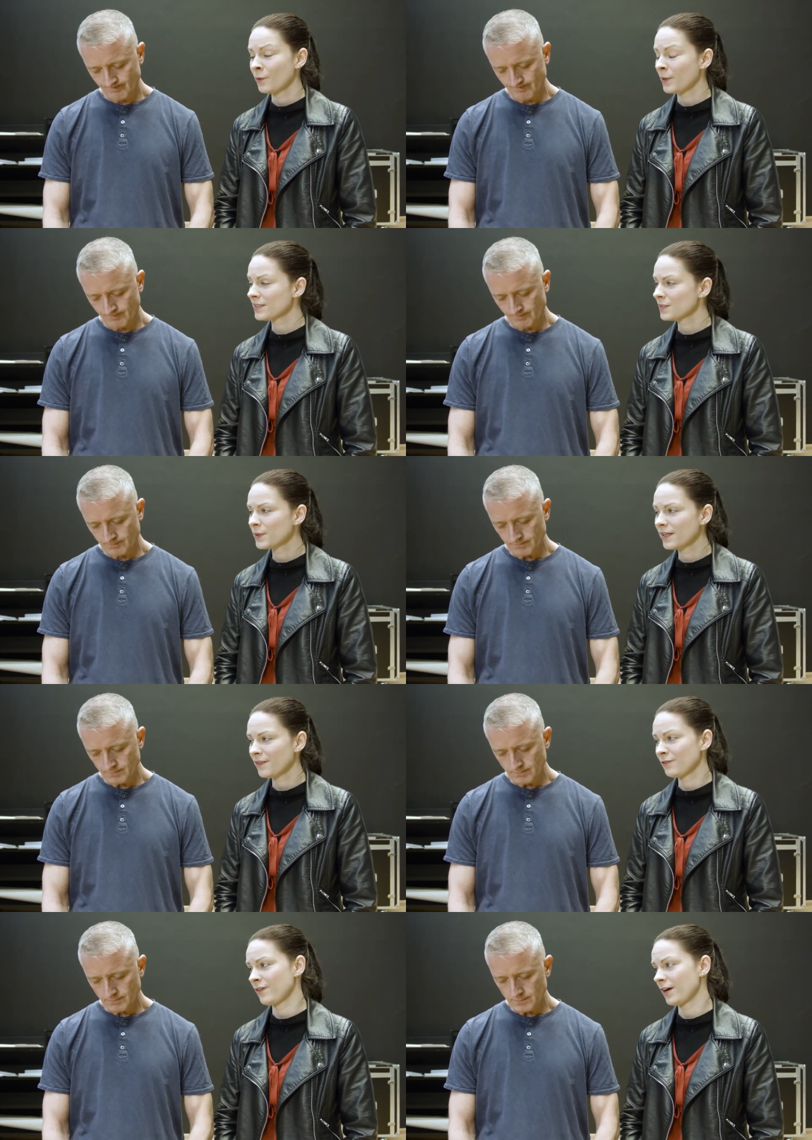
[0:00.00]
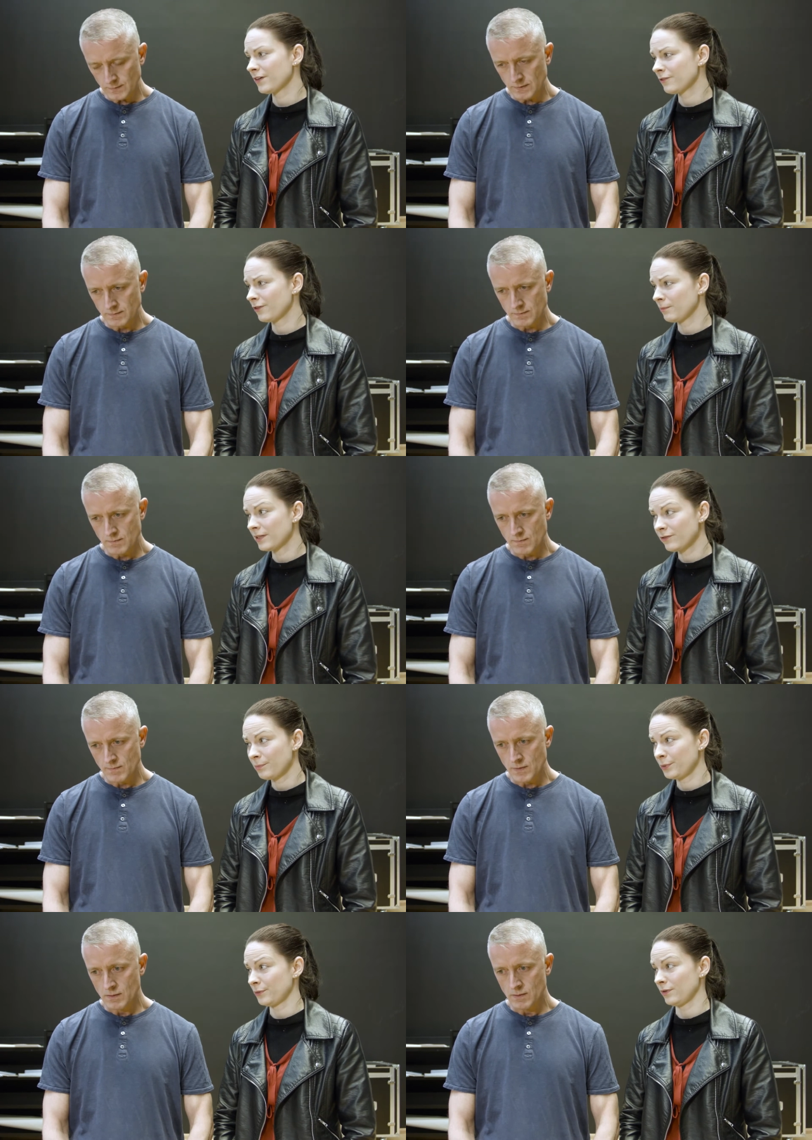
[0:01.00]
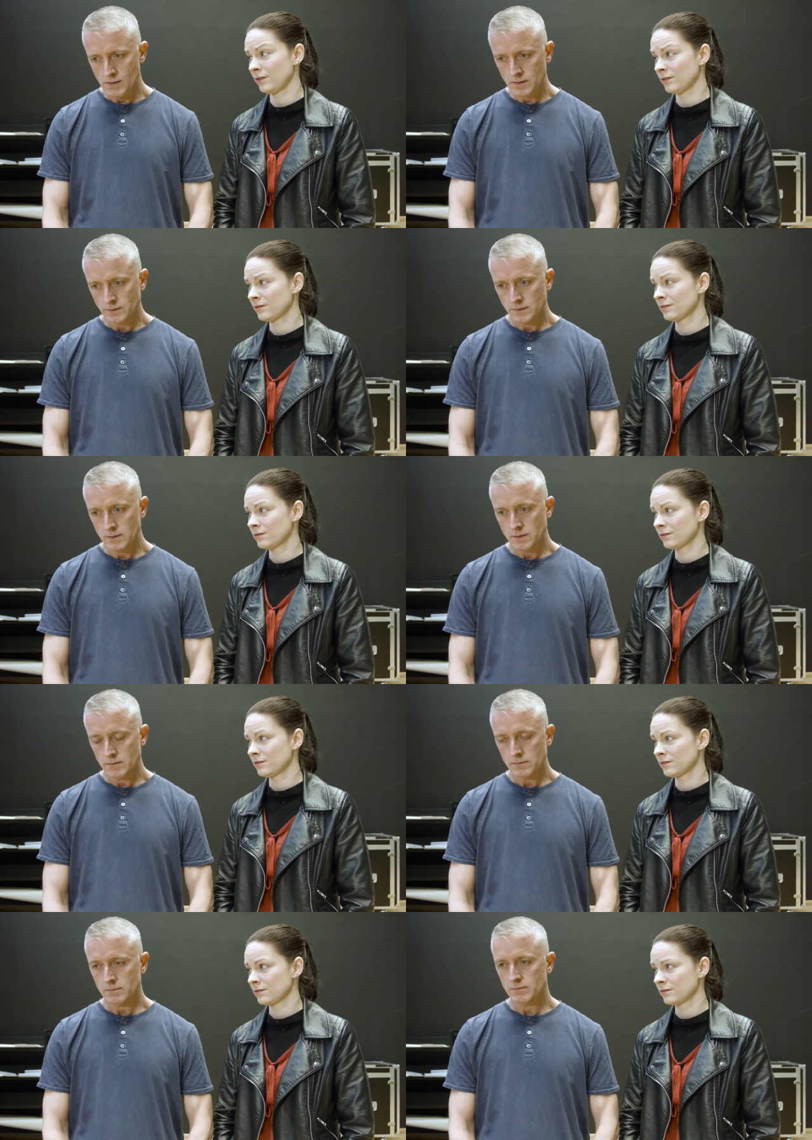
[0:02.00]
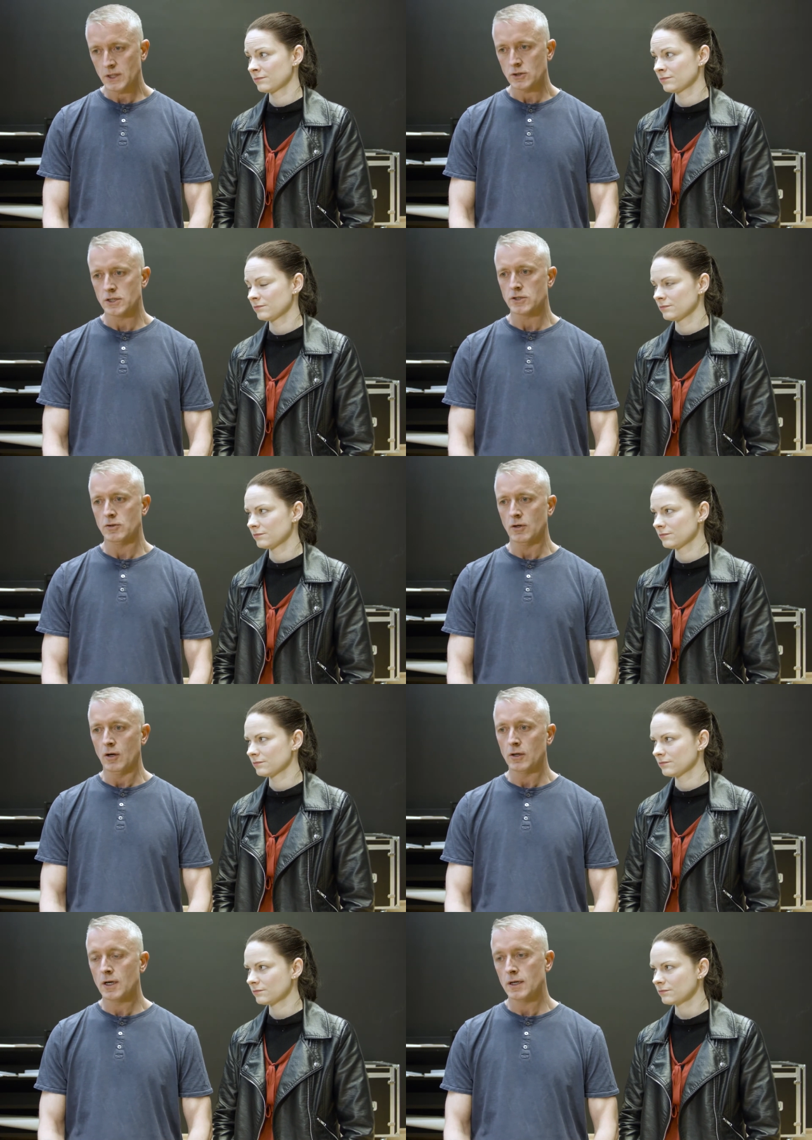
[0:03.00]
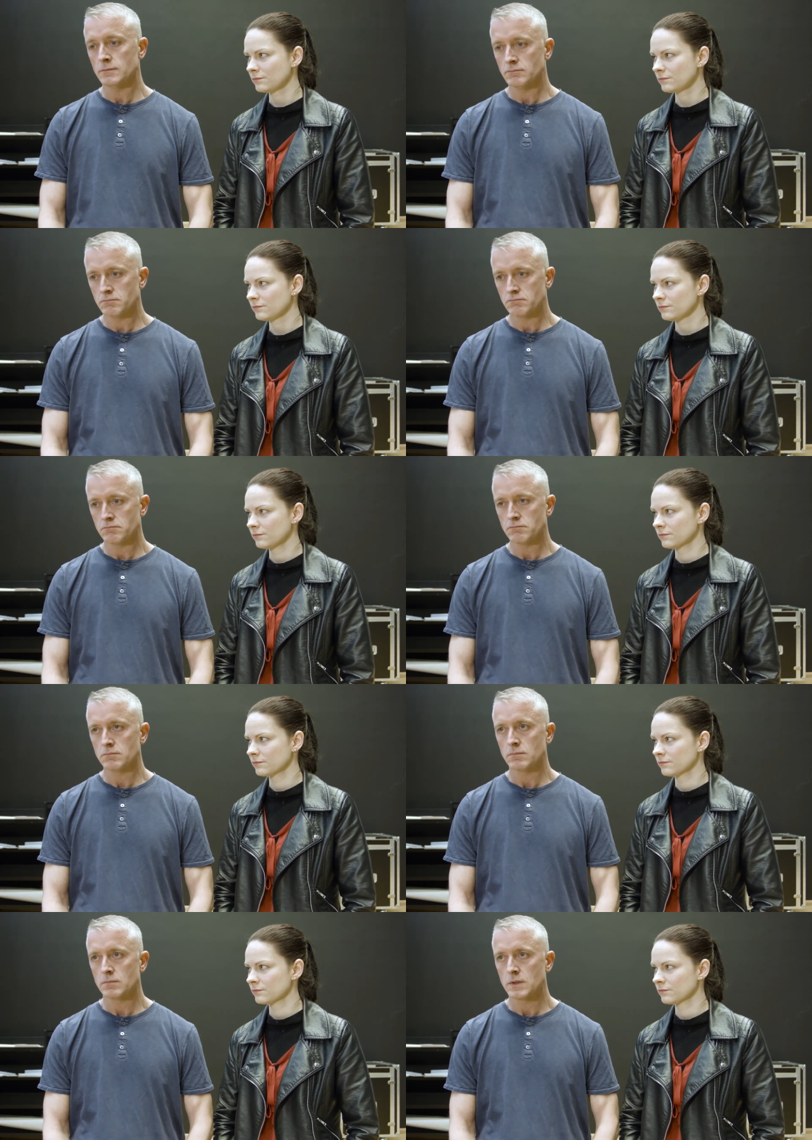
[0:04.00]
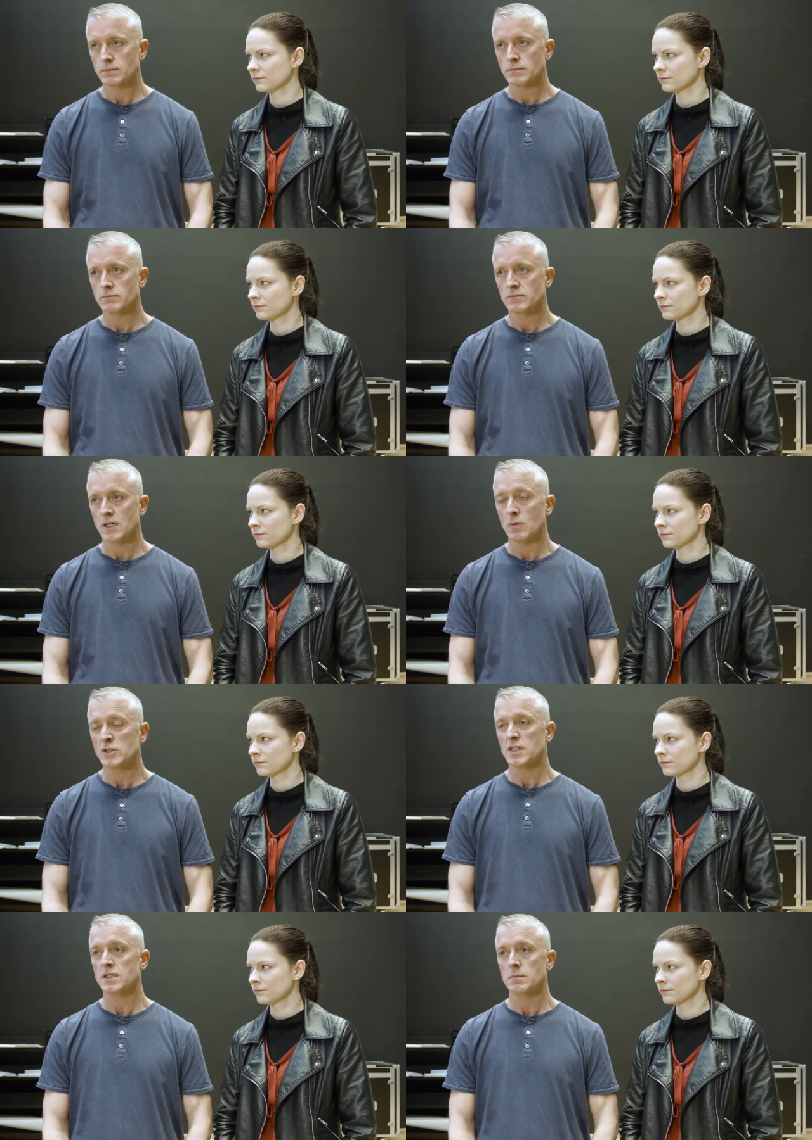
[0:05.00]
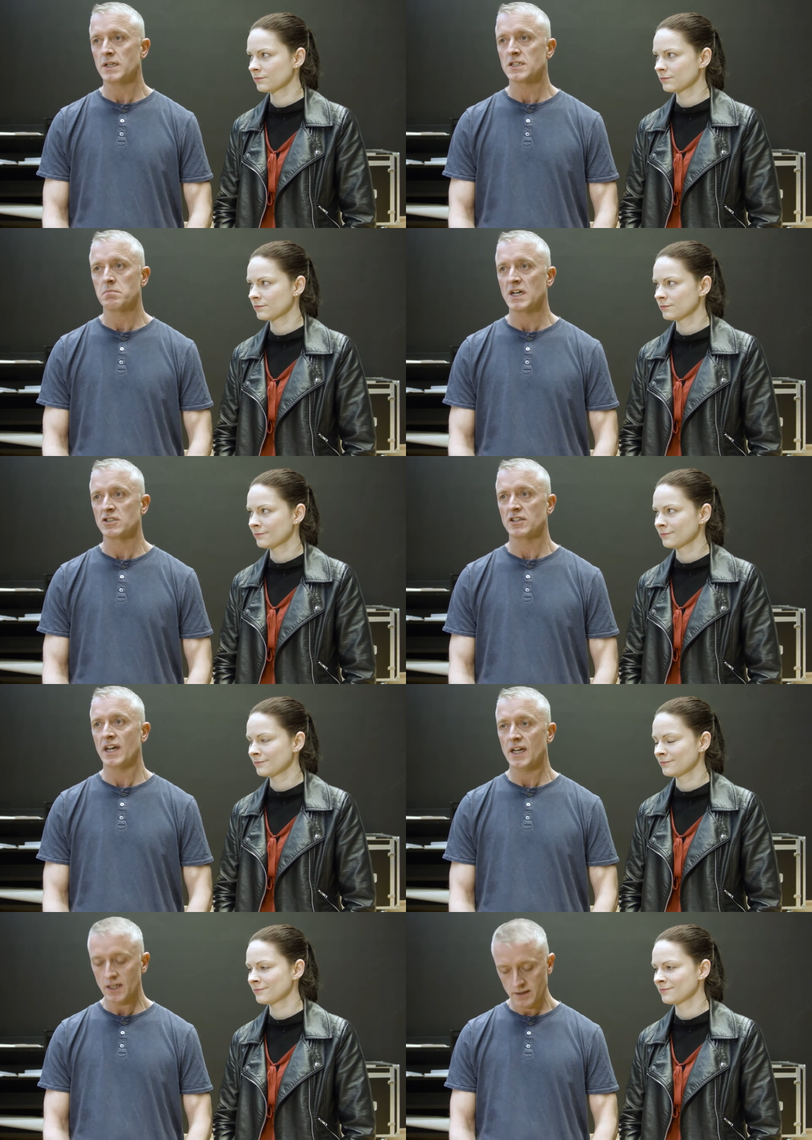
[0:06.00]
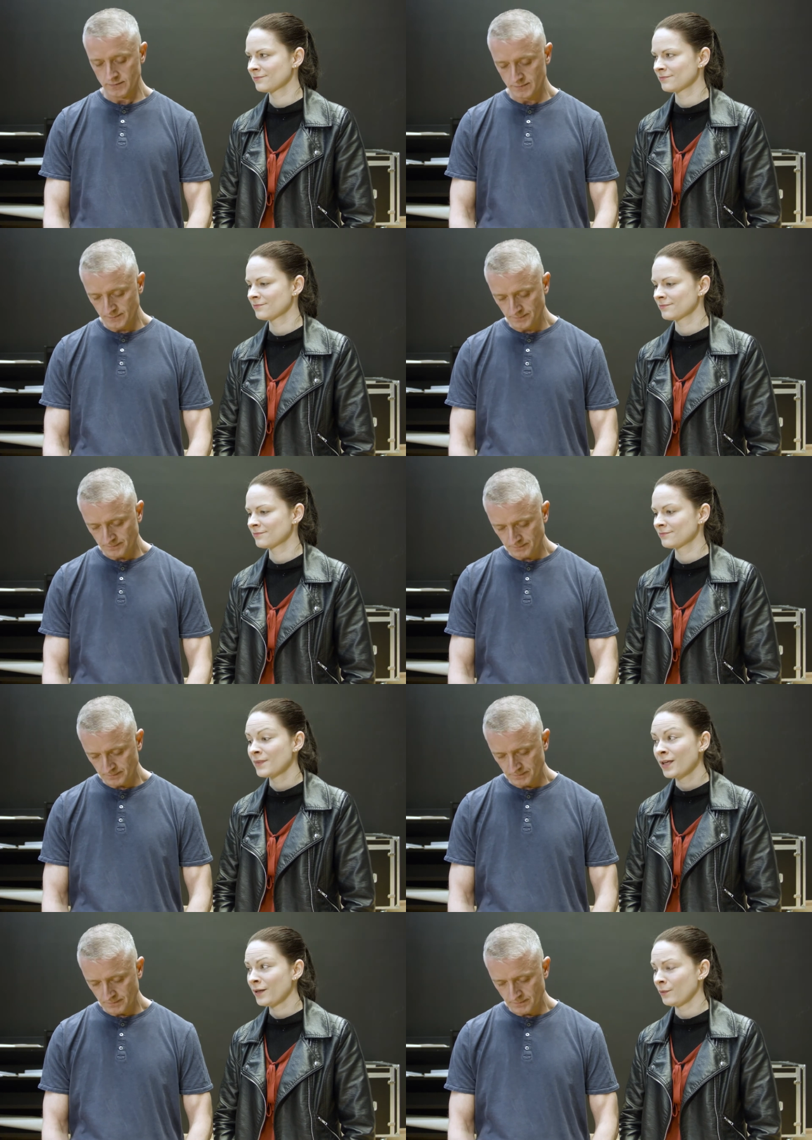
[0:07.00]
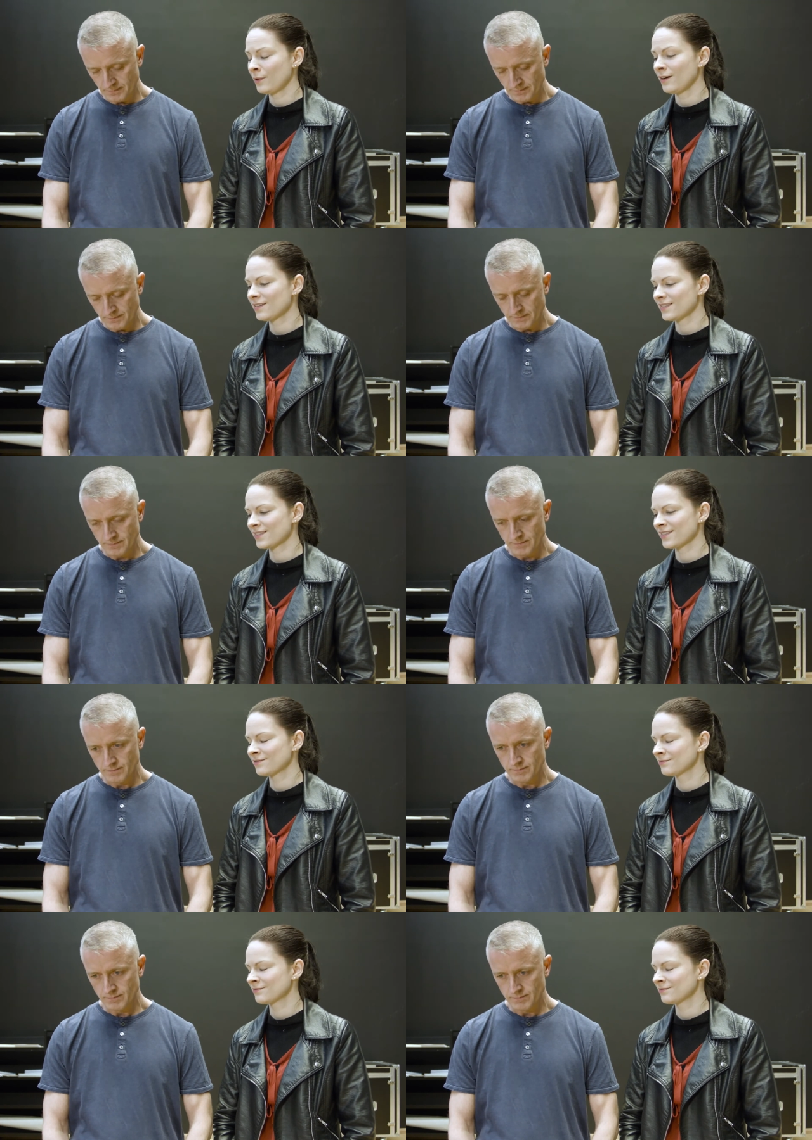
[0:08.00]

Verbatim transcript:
Speaker 1: Why did we get the ferry from Liverpool?
Speaker 2: Because it took longer, Anne. I wanted it to be a special day.
Speaker 1: It was.